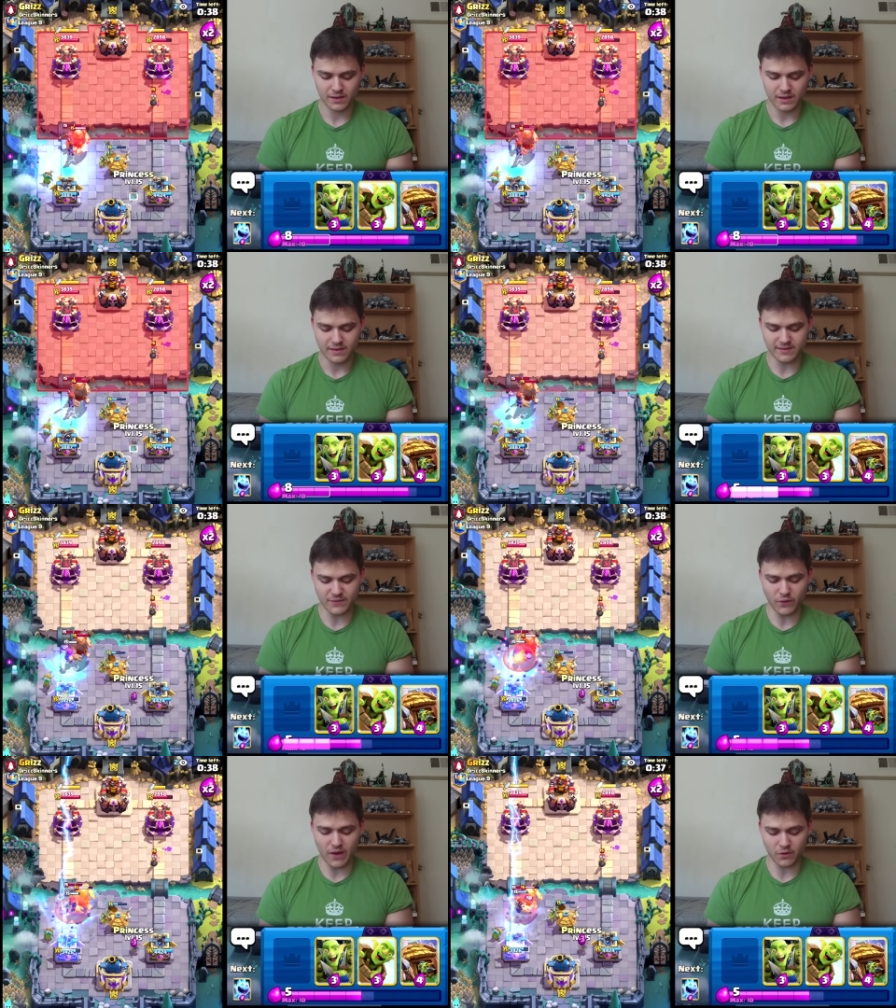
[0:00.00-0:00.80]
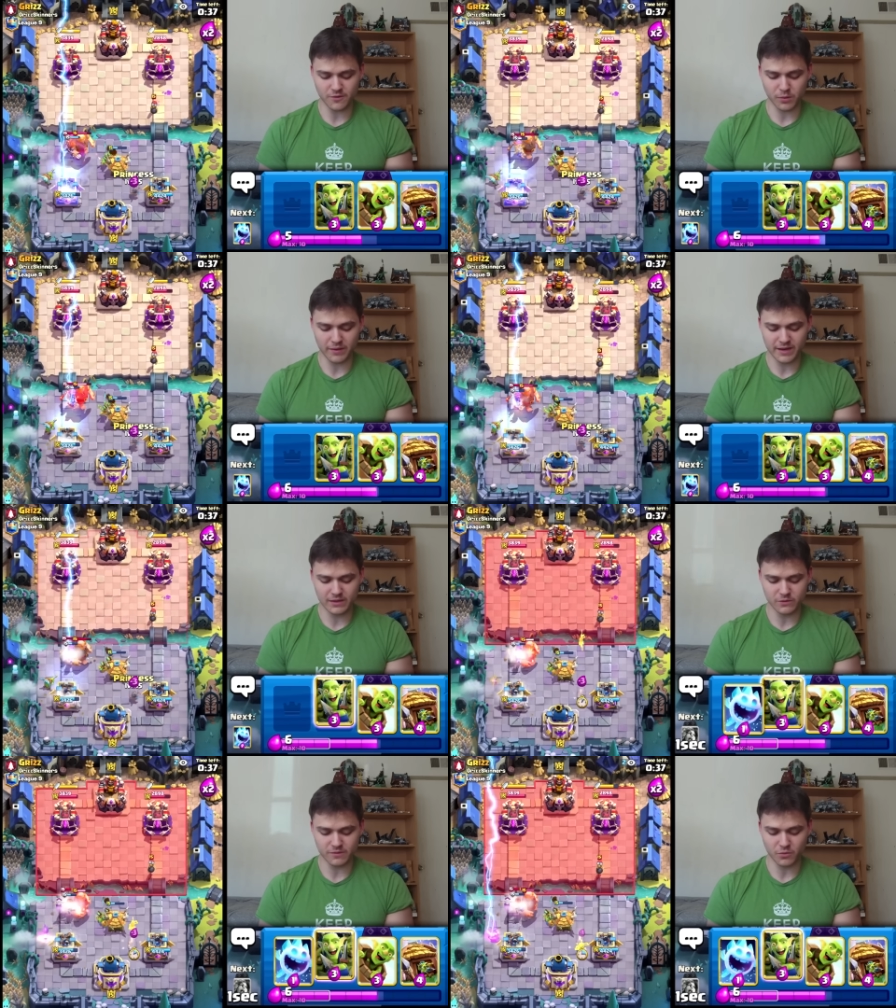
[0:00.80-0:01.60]
This Evo Valkyrie is probably going
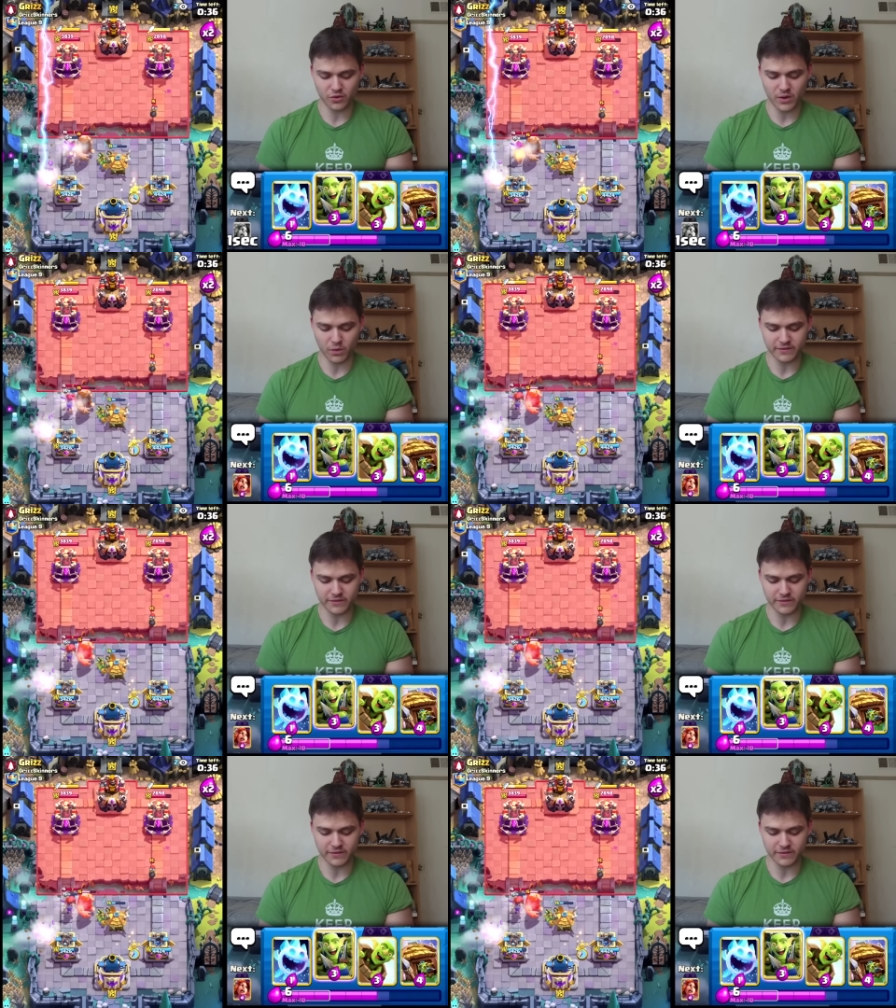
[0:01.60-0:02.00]
to do some great work.